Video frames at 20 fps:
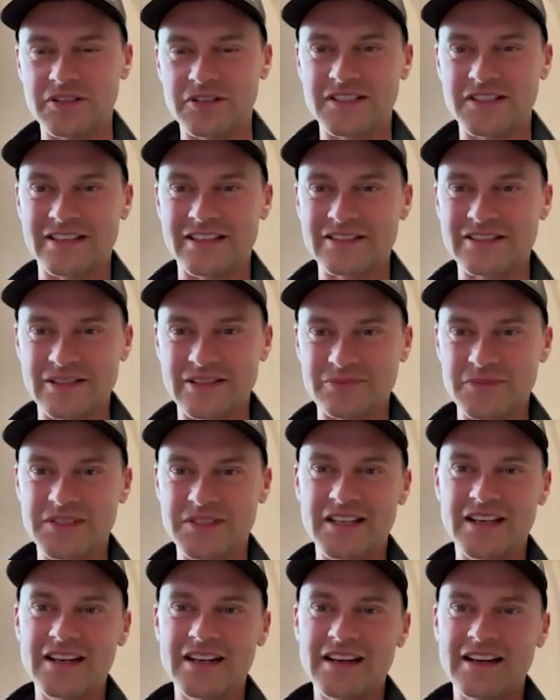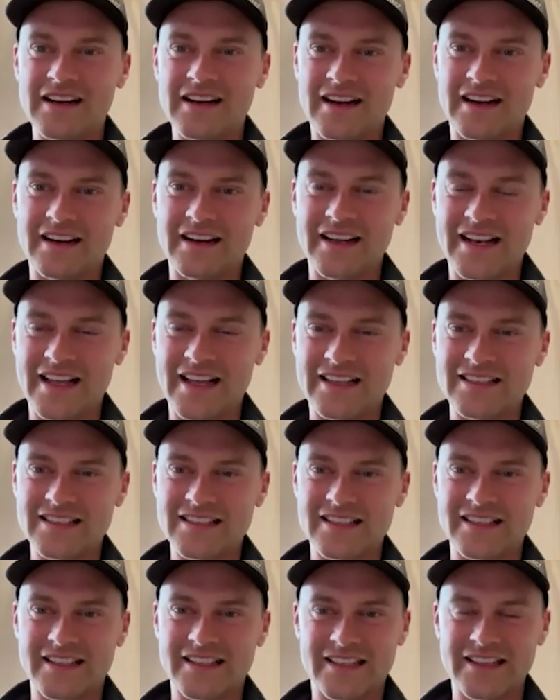systems, and hence
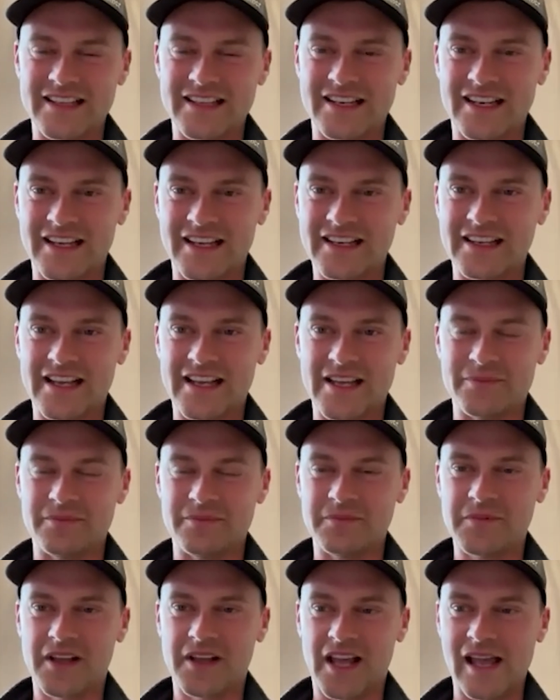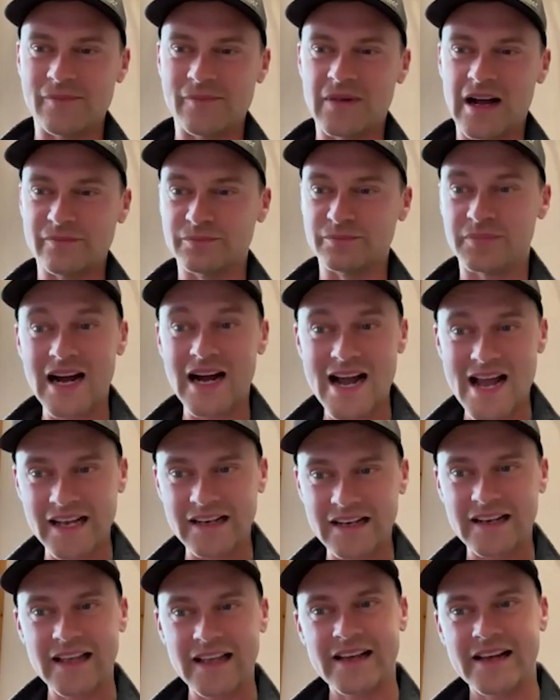the nickname came up. But
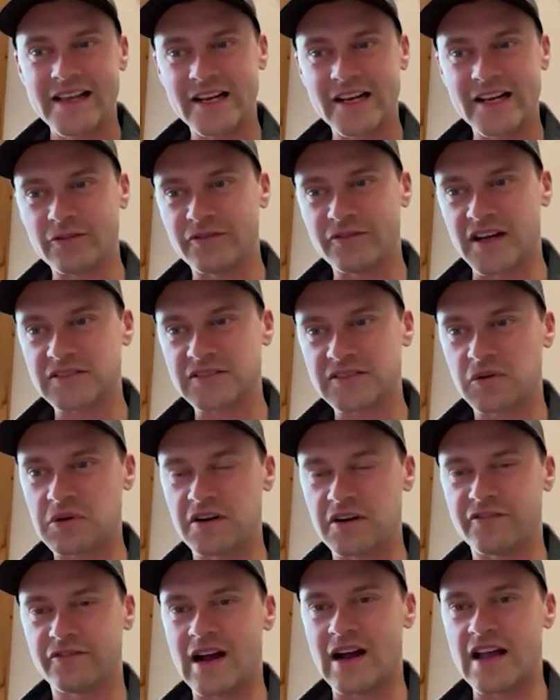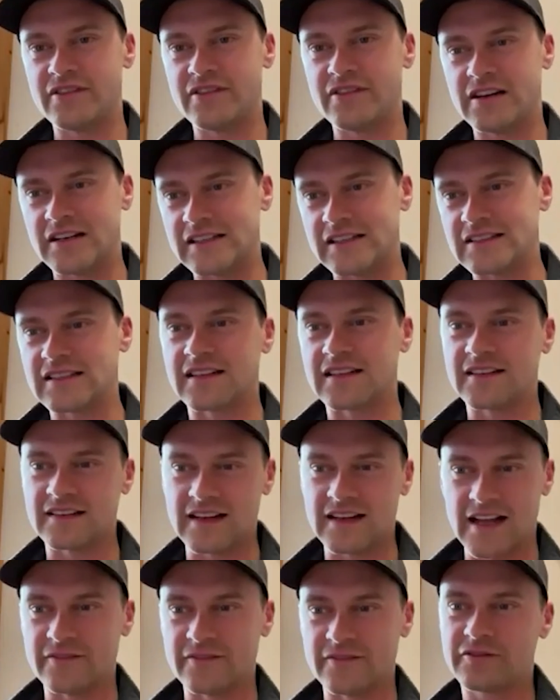fast forward 5 years, and
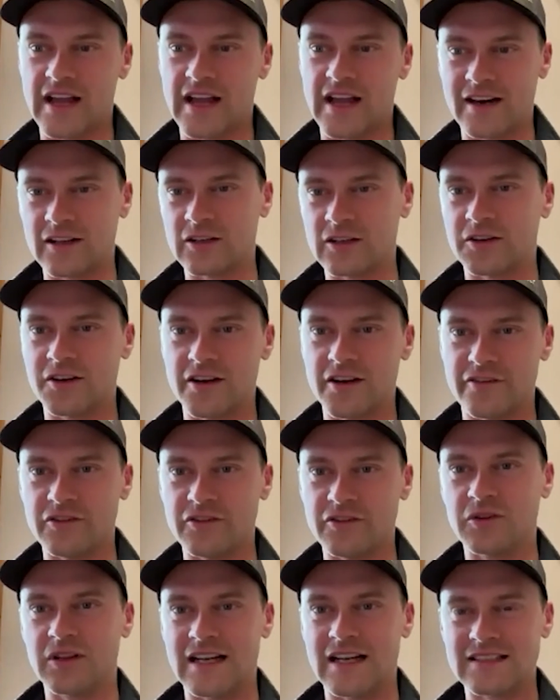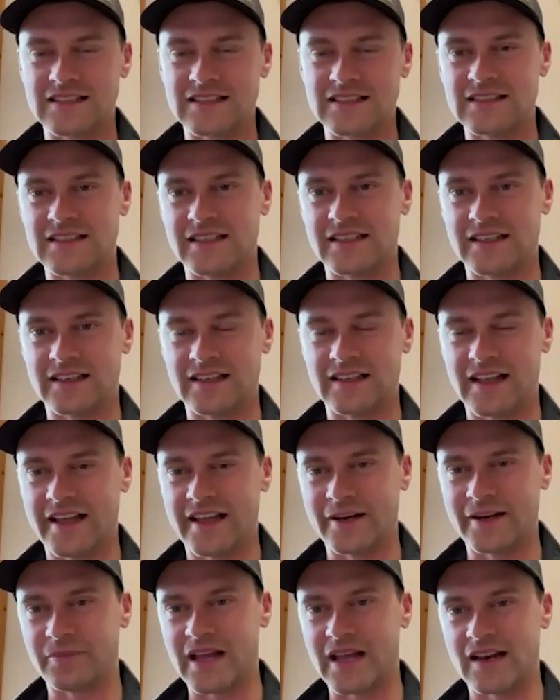I've kind of learned a few lessons, and
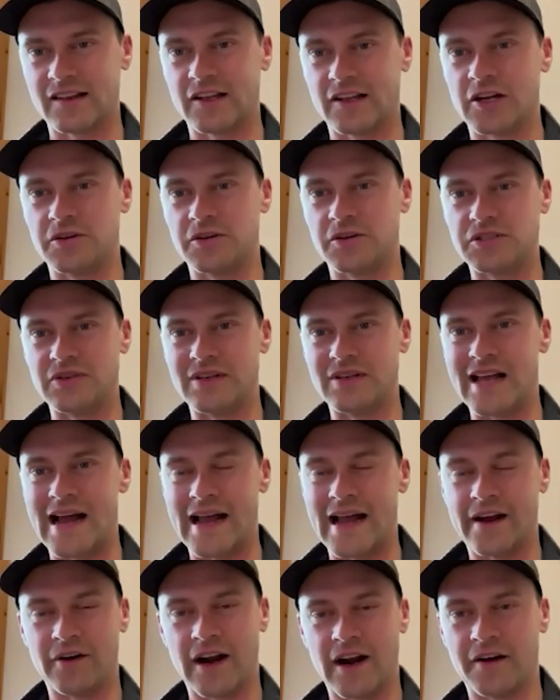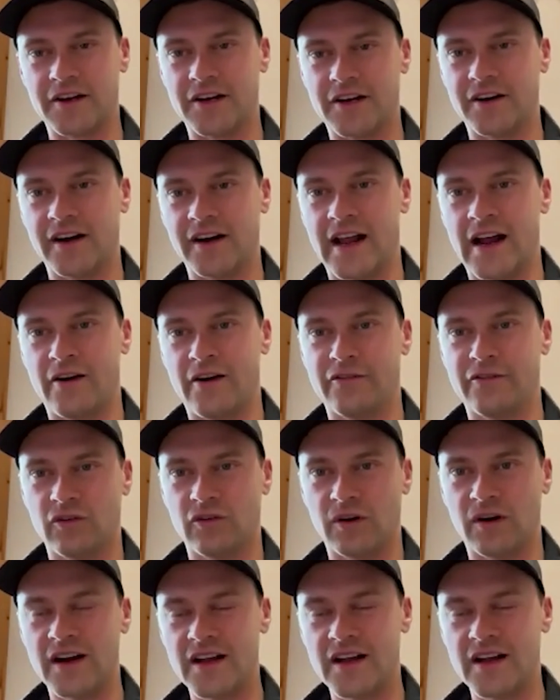I'm kind of the go-to guy around here now
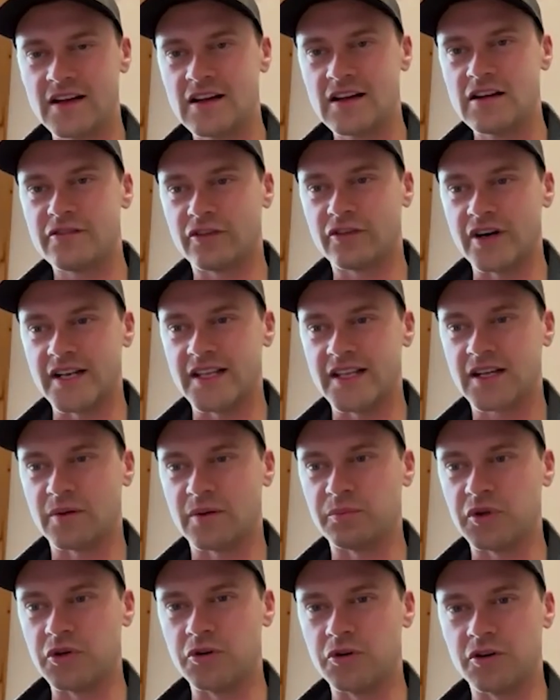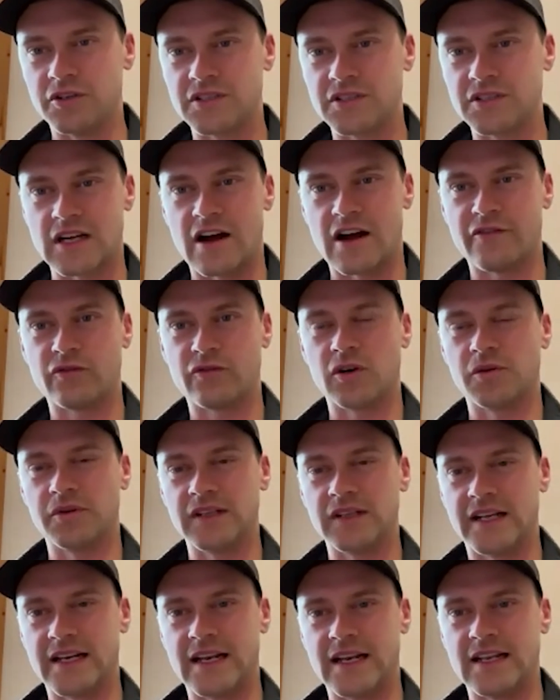for any computer software
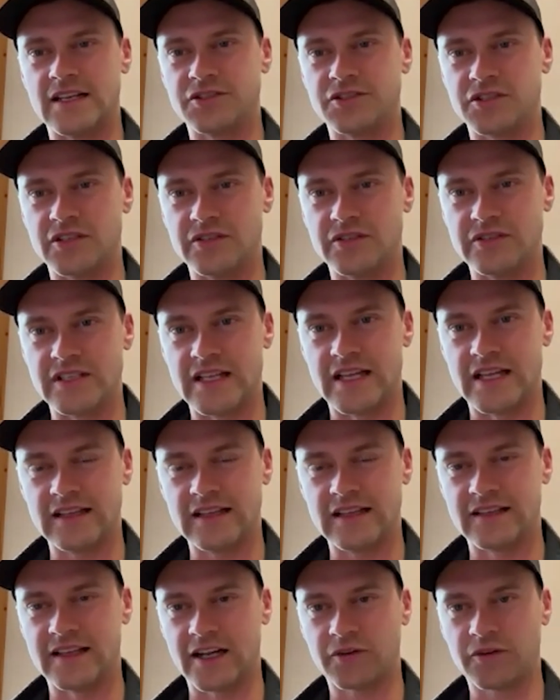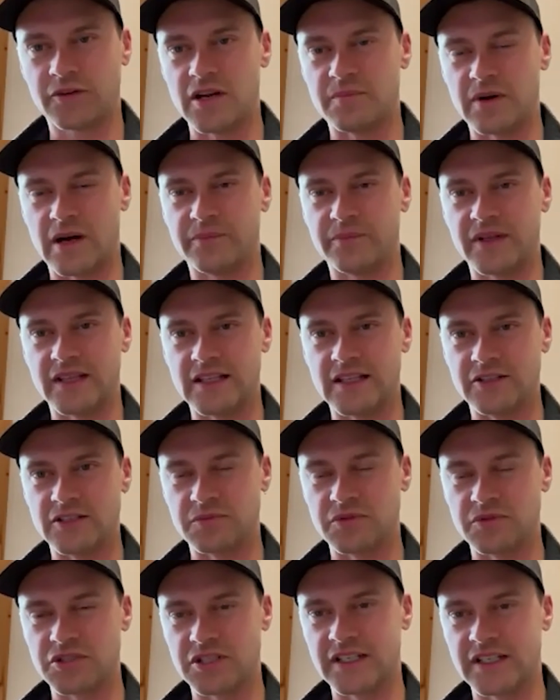related issues that creep up in those
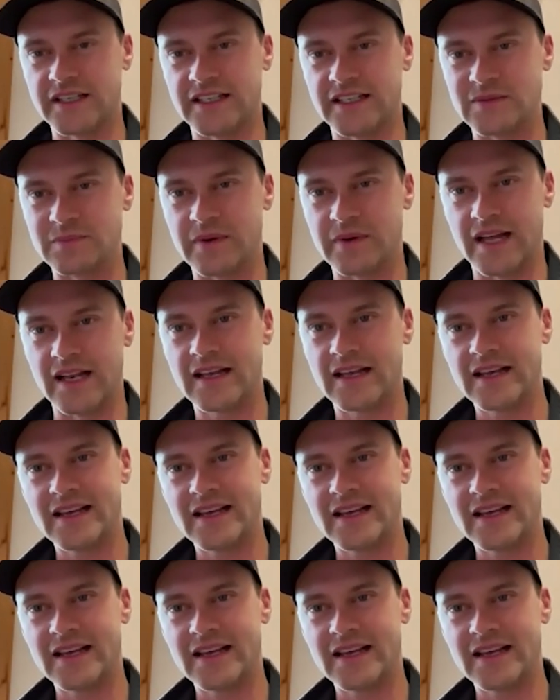machines. But